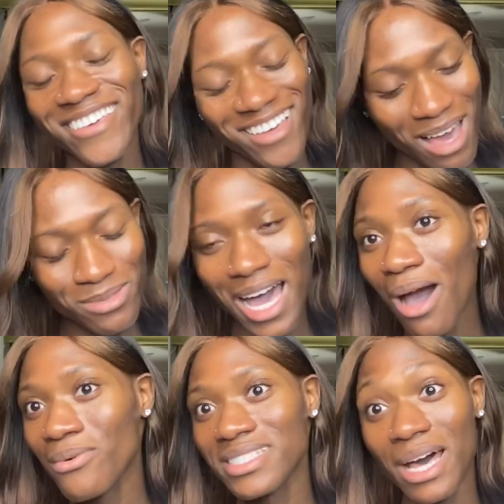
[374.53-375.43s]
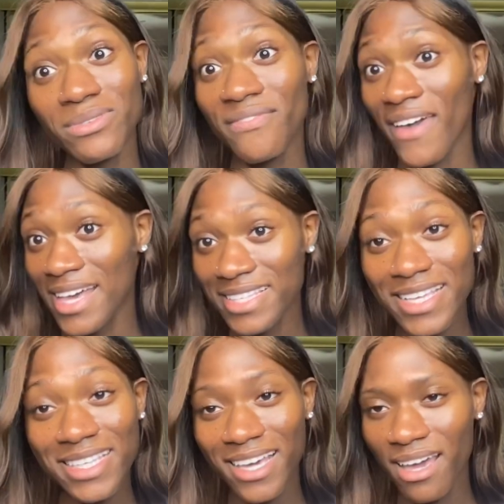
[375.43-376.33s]
I, I was, I was a fast
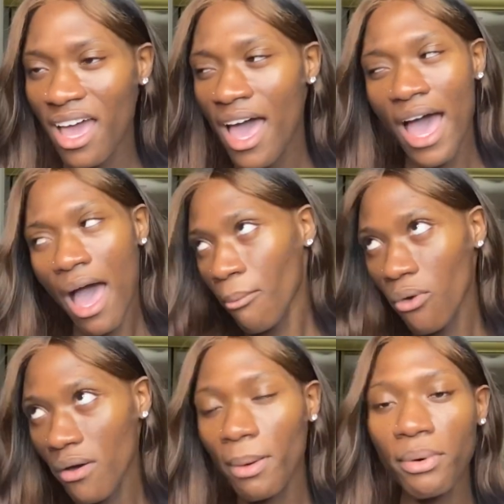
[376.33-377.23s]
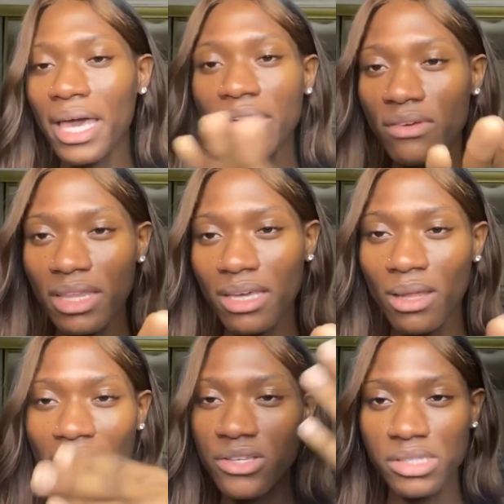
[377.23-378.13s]
ass kid. I'm going, but even then,
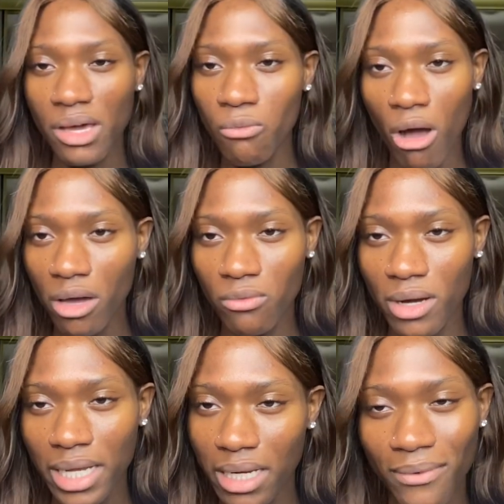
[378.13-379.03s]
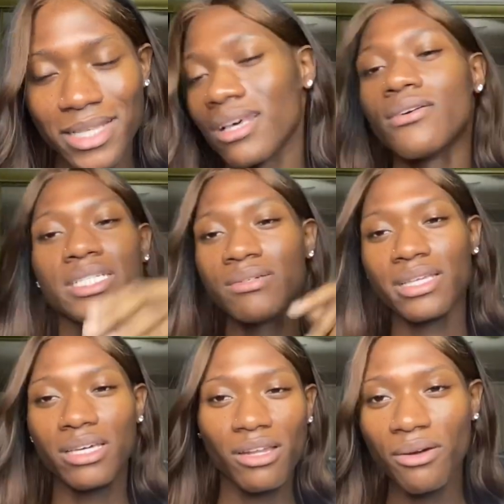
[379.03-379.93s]
I used to like walk and run anyway. So she was
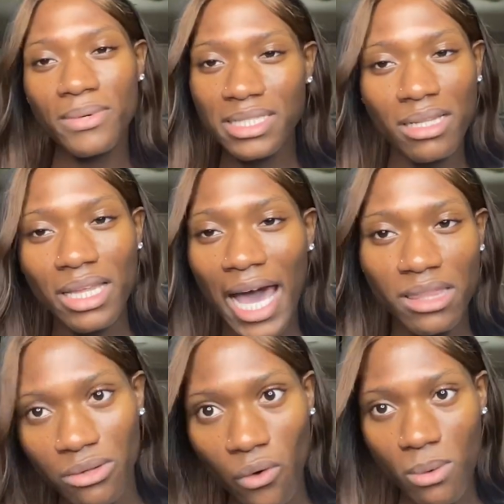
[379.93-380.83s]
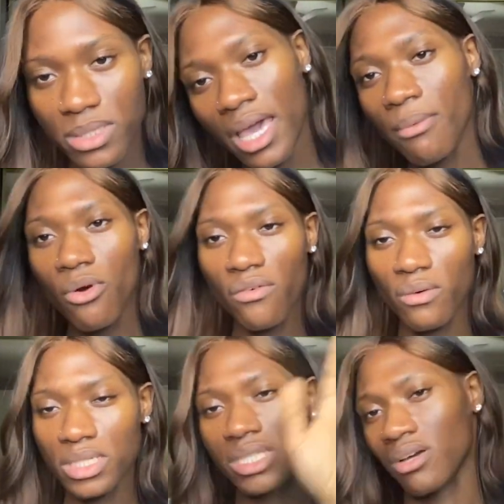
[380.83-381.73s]
like, you know, it wasn't nothing out the norm. It's like, hey, I'm going for
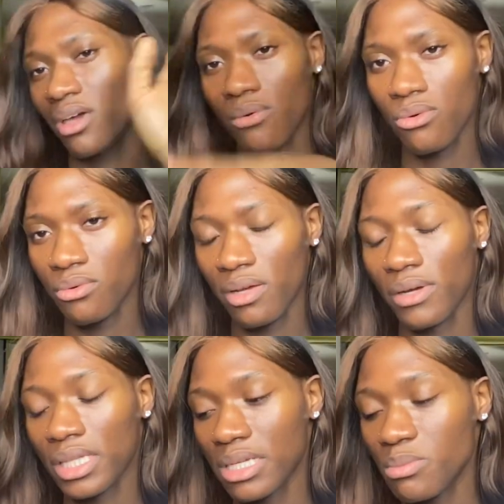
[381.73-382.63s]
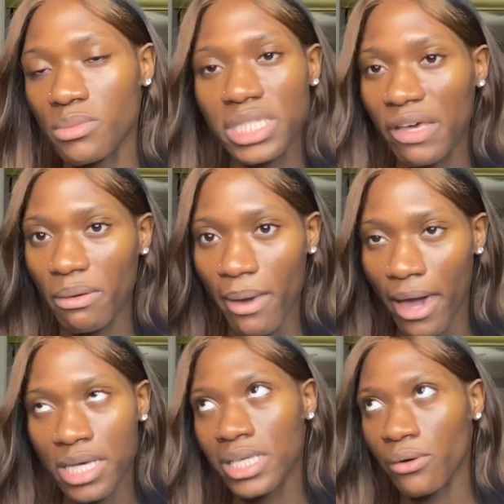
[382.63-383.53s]
what? She's like, okay, cool, whatever. Be safe, be
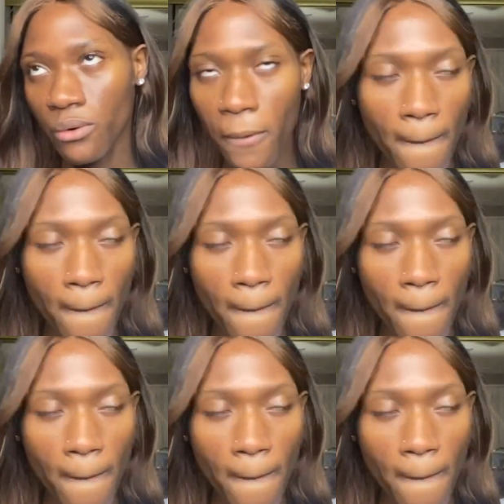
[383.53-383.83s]
back. I said, cool.